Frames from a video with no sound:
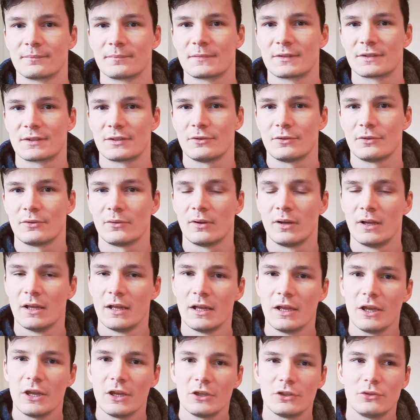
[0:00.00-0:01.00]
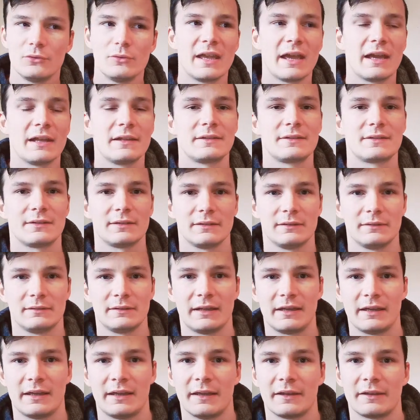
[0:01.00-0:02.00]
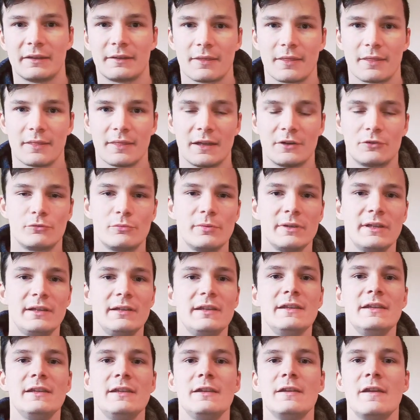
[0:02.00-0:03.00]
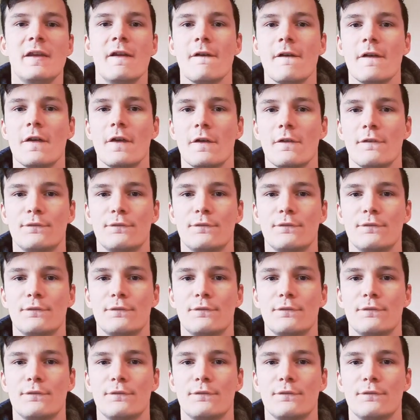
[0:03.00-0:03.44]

So you get like that really